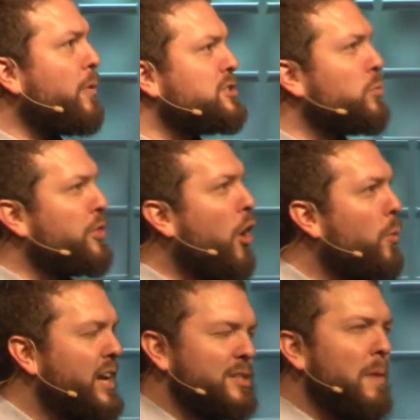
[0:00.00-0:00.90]
I wrestled with all
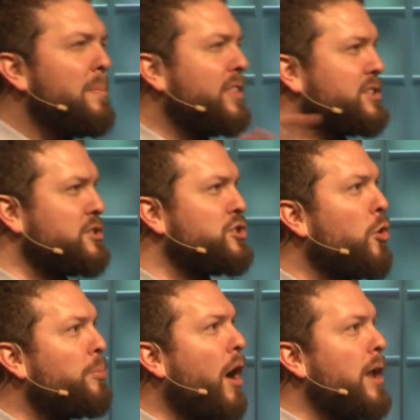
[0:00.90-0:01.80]
week is maybe this is so
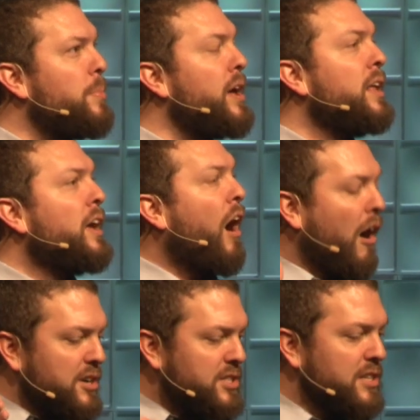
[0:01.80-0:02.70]
broad, but
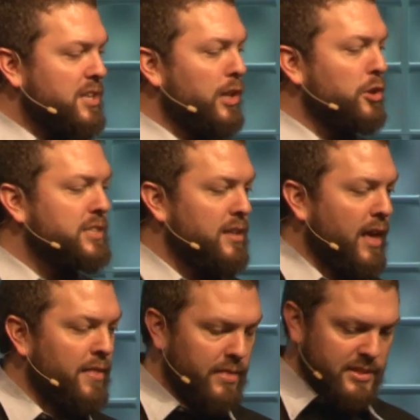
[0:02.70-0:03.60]
honestly, as I looked
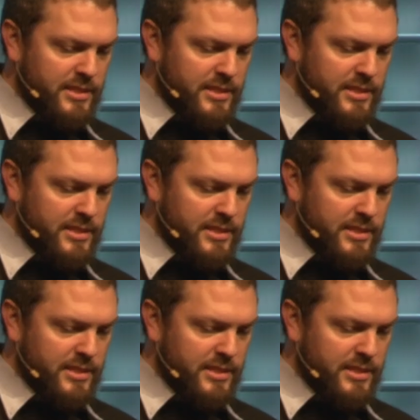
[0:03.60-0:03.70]
at the